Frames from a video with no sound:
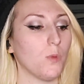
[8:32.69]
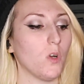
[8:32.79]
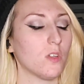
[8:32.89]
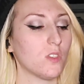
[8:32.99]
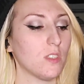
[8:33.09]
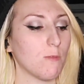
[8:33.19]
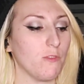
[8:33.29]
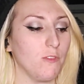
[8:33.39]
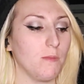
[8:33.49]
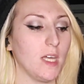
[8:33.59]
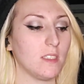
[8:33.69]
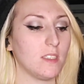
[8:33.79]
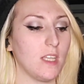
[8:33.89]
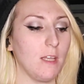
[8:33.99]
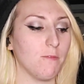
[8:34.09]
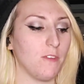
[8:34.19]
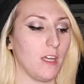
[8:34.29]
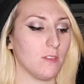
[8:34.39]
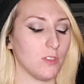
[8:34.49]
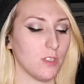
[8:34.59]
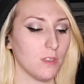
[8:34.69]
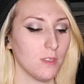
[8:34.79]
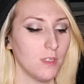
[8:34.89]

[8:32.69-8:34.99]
books that were from that same vendor.